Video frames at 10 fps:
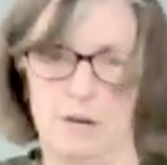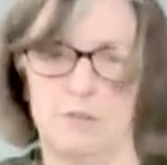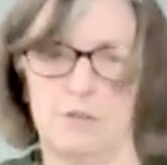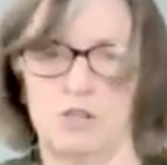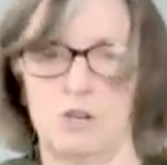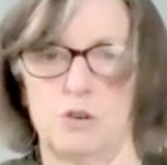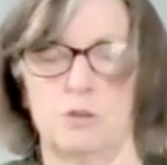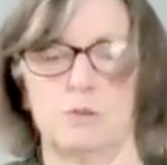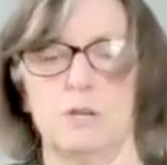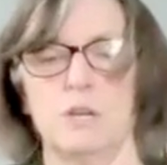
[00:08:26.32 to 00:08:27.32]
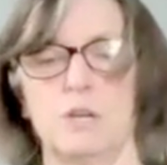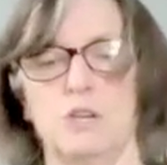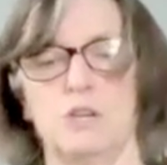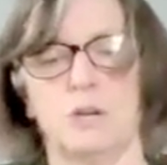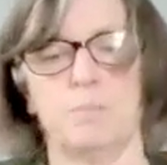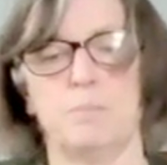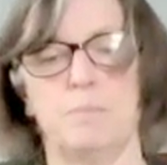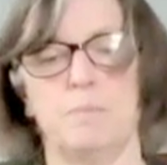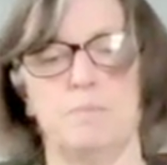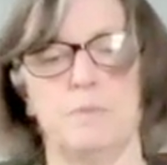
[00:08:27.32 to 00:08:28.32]
I have to show you. You're going
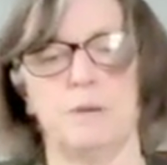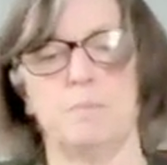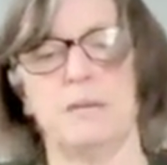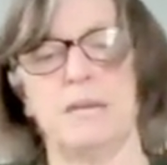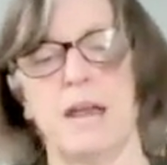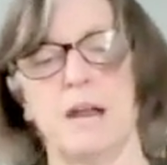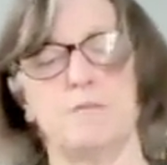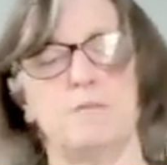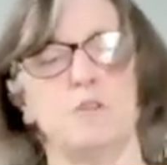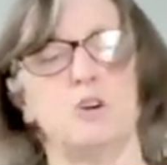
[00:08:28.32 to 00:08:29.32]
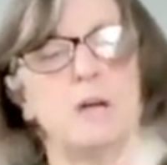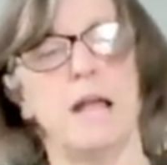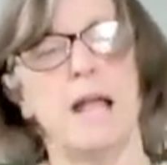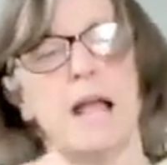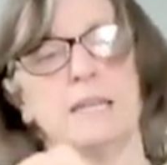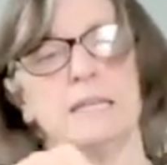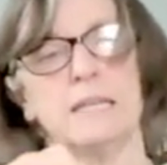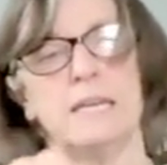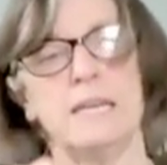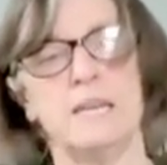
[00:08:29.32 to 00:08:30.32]
to be careful and
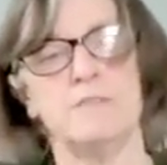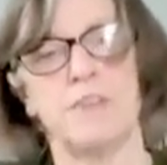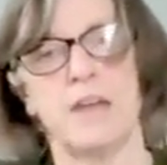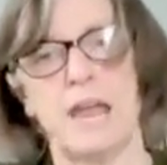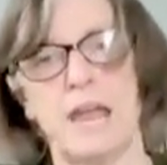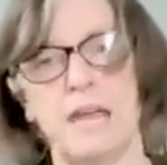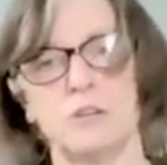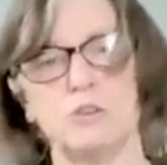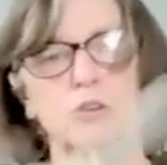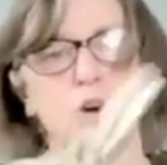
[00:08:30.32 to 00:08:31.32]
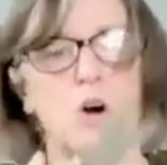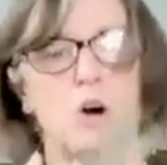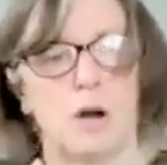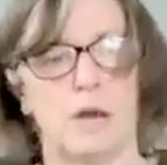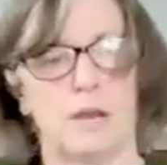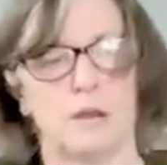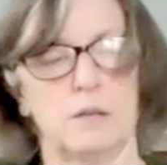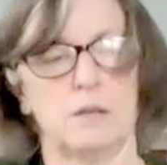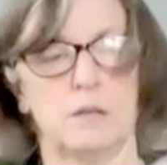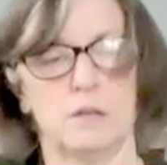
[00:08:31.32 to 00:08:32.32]
leave the handle on.
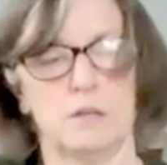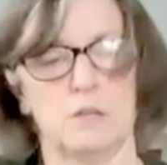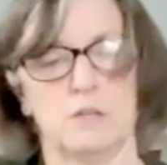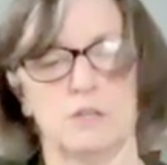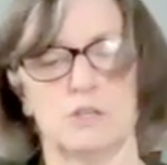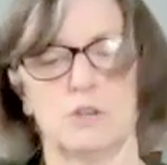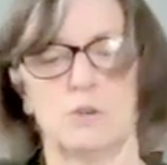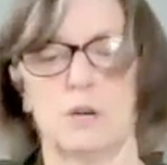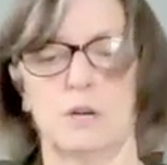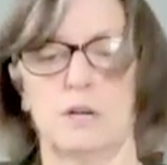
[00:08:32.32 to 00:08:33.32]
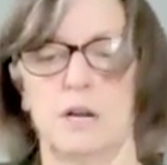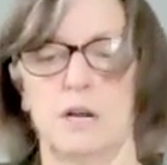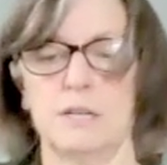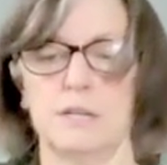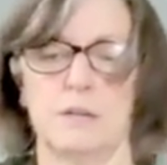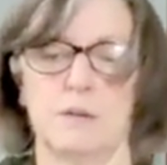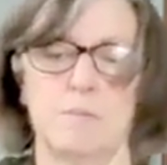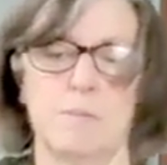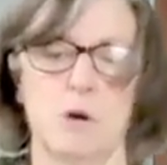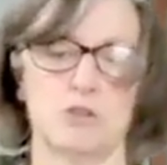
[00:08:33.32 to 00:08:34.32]
So cut
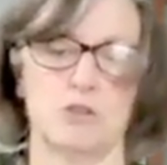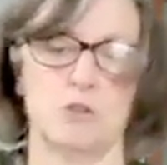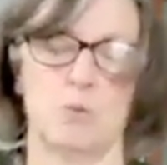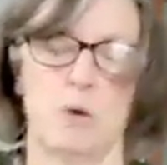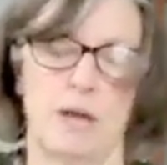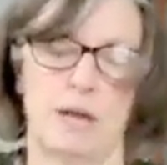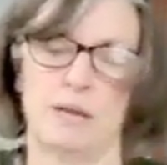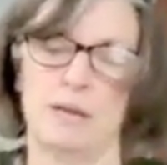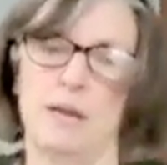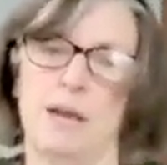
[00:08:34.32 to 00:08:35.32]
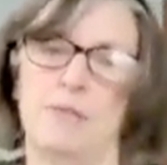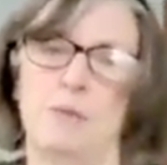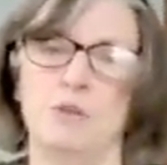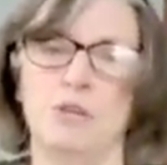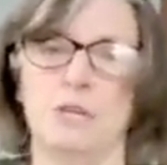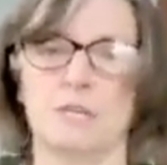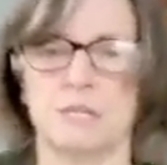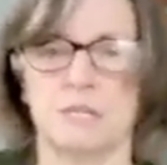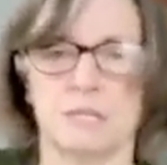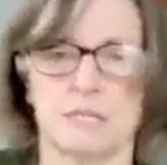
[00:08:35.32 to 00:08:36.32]
most of the way. And then when you get to
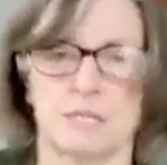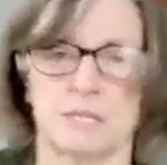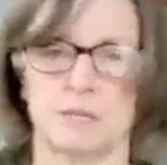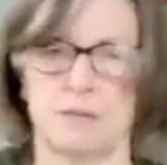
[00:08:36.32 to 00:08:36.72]
this,